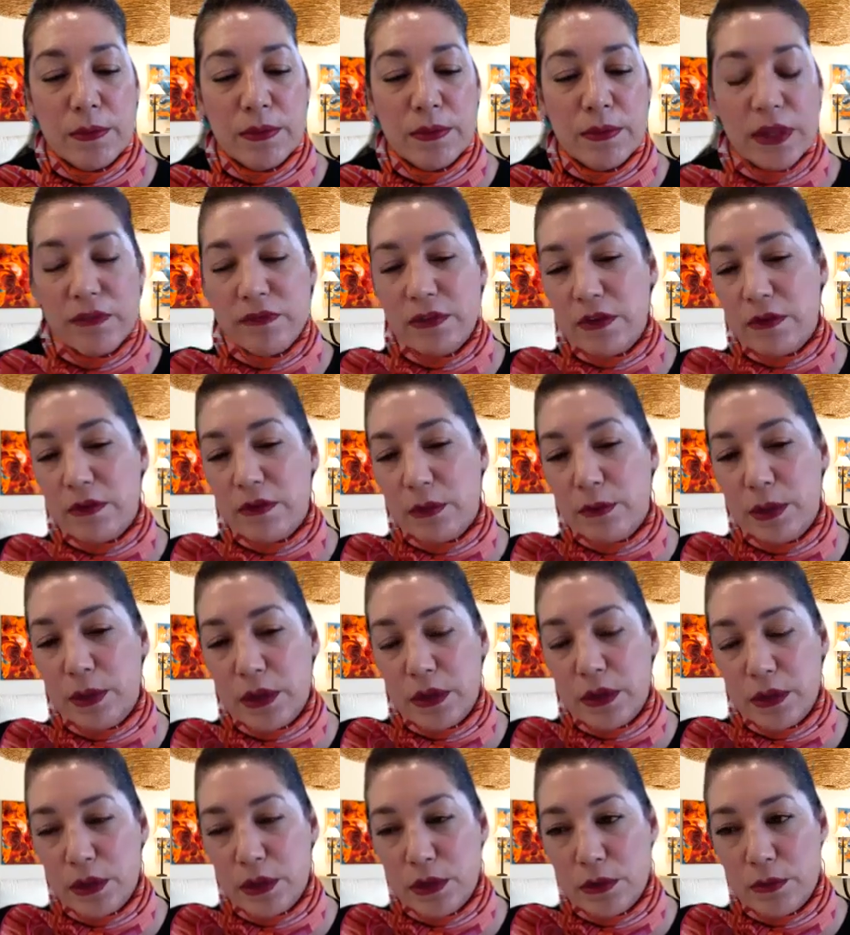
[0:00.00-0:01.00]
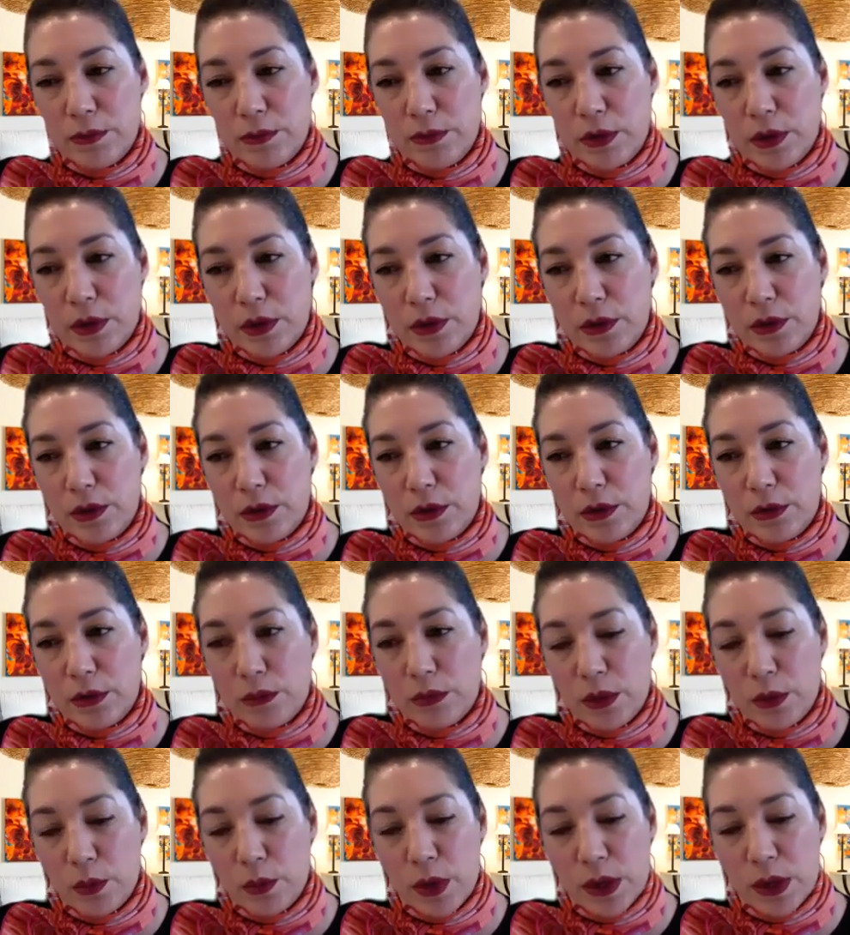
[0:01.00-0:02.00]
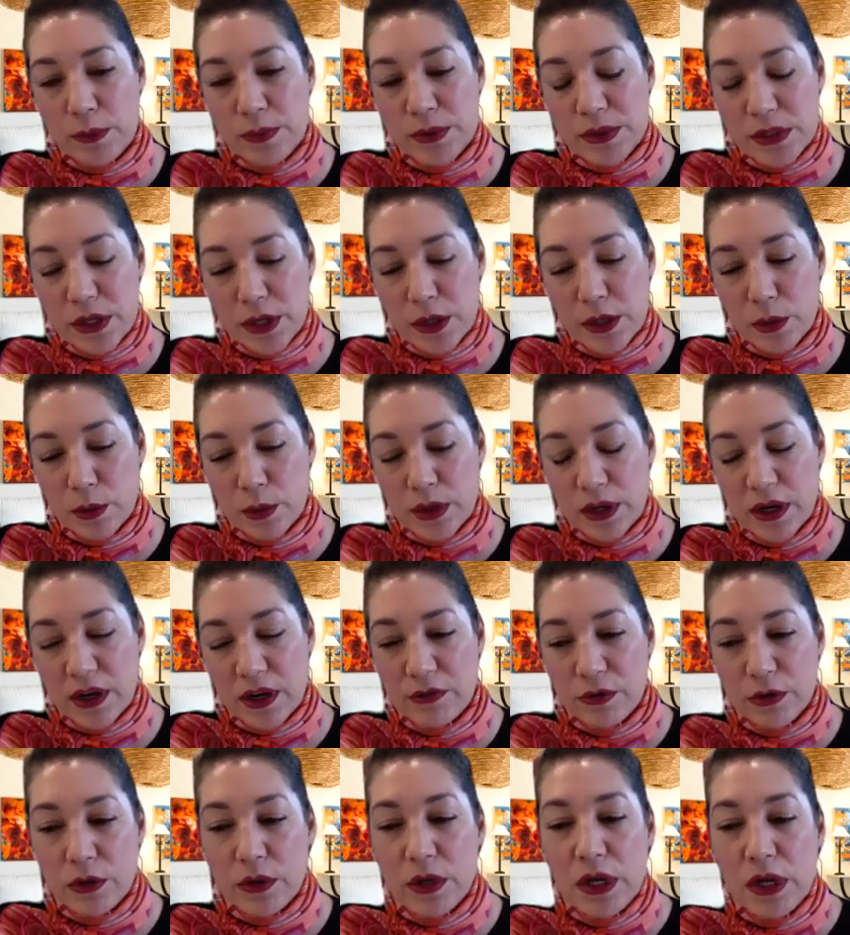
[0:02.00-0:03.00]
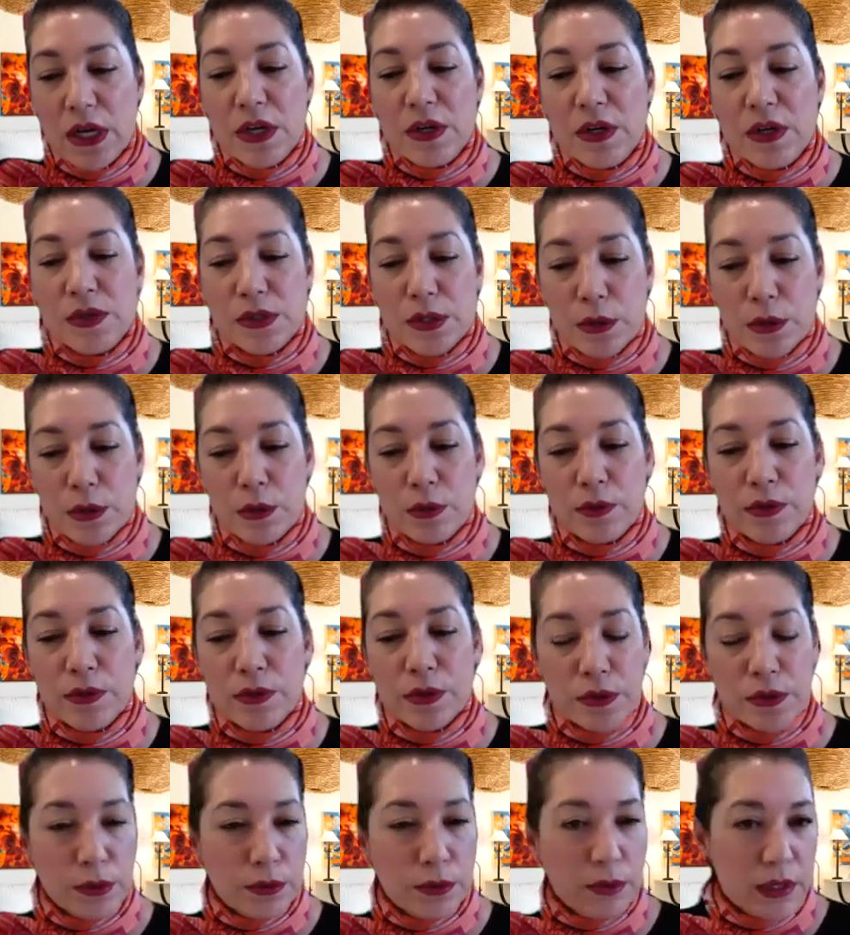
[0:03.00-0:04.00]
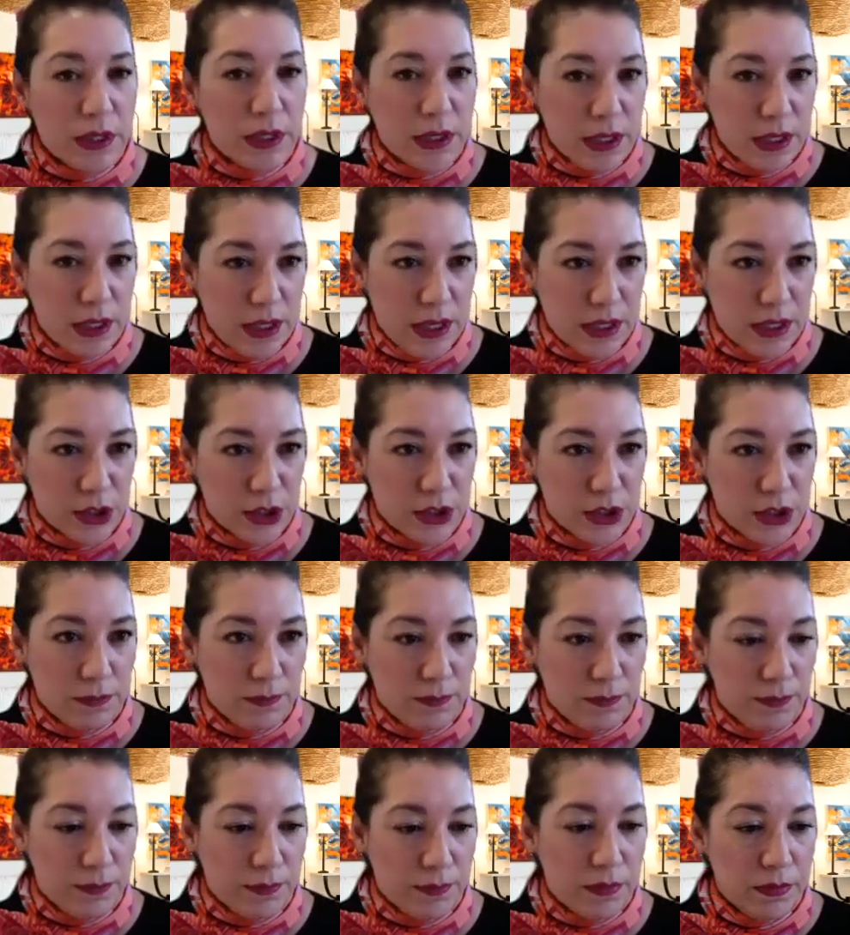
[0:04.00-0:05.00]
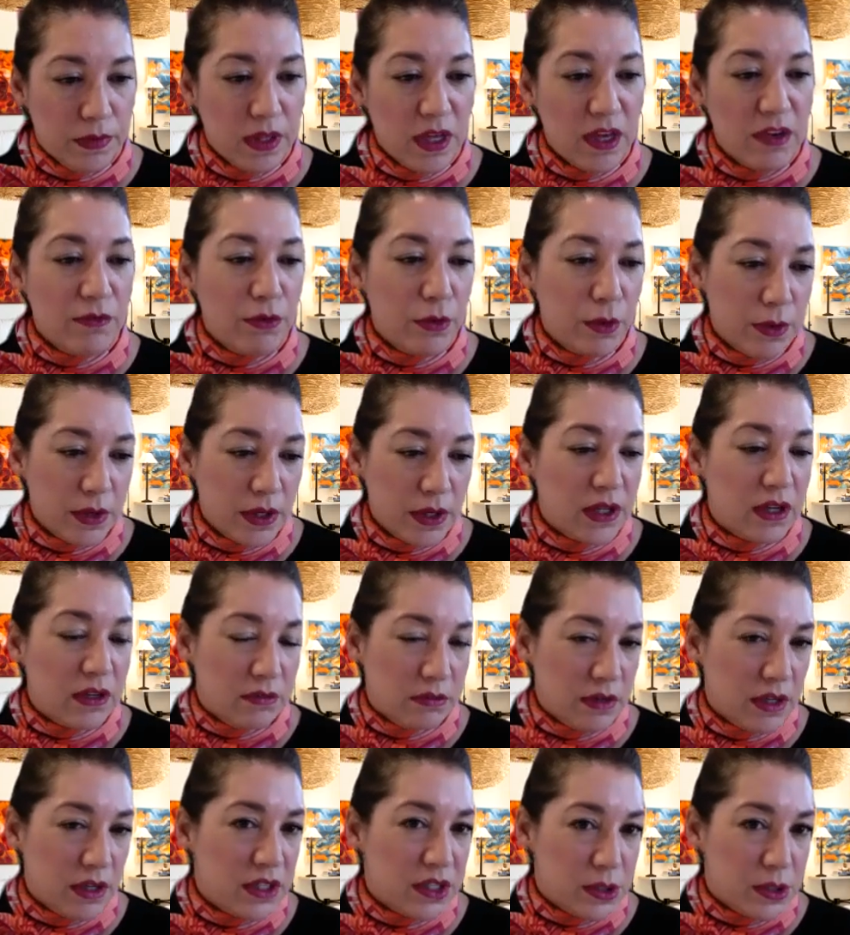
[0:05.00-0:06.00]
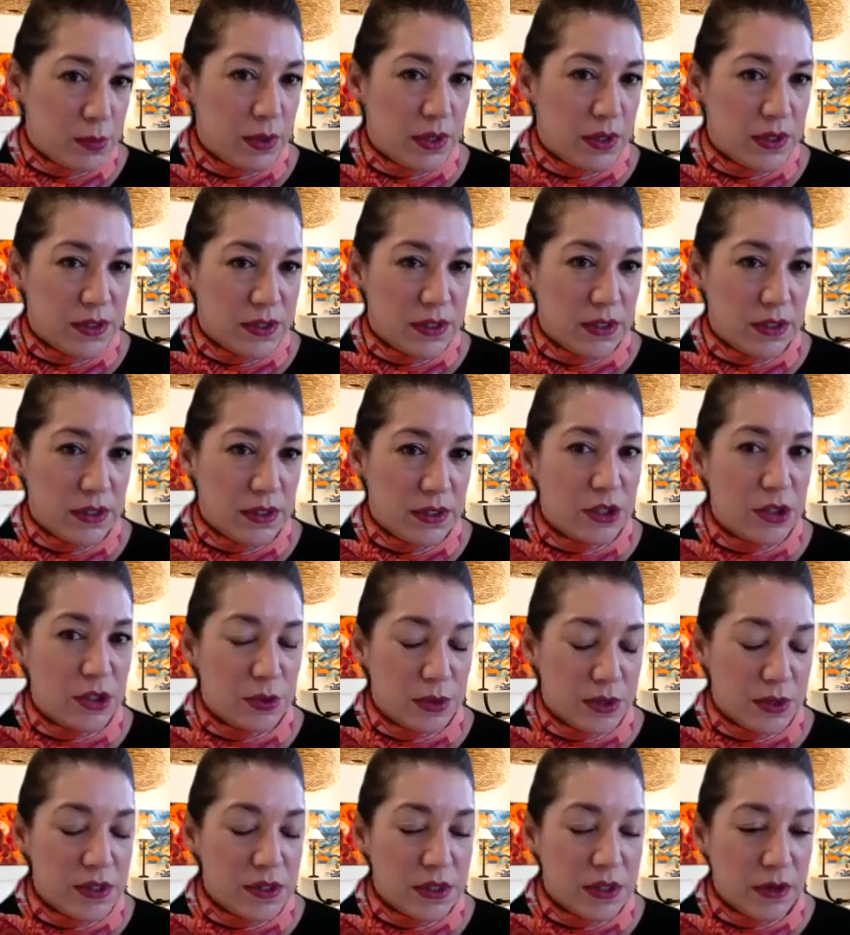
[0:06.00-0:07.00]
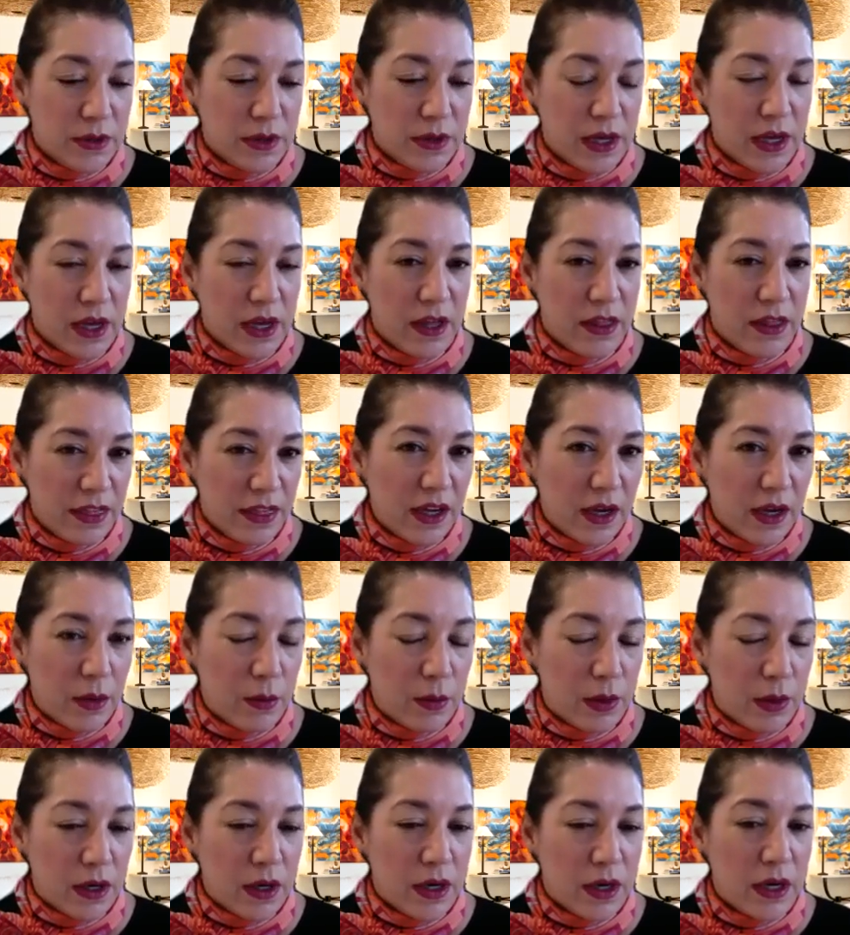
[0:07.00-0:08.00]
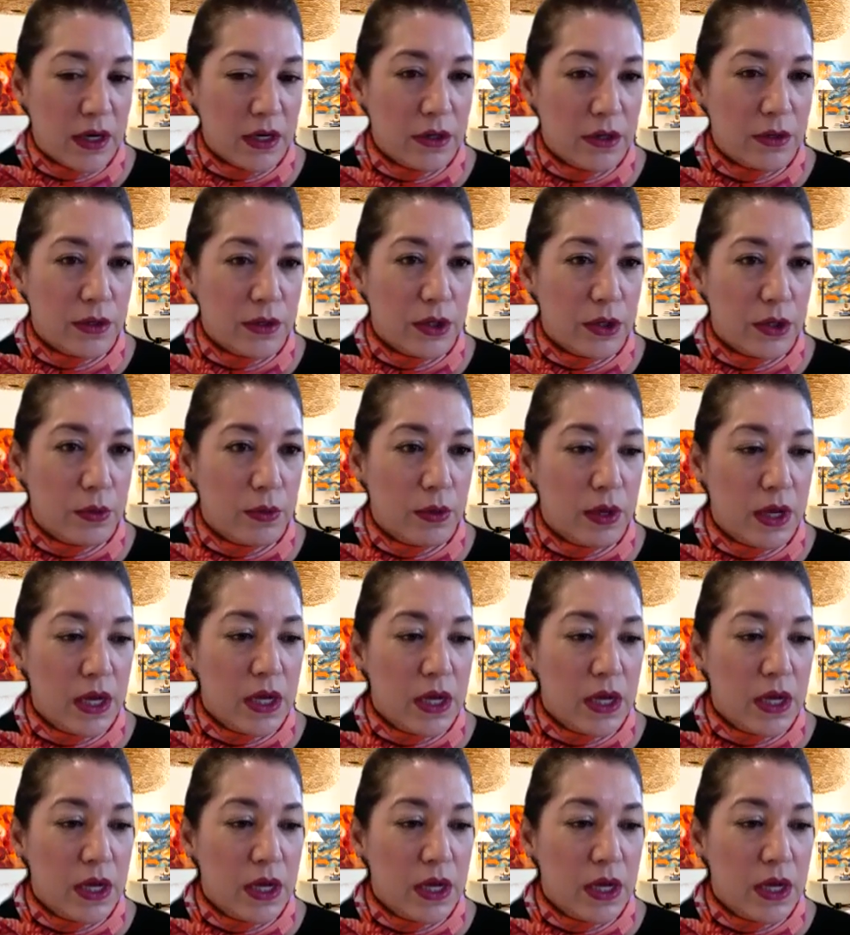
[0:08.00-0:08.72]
they've either been on your website or whatever. So there's already a connection. They've already expressed an interest. Okay, I think I want to hire you.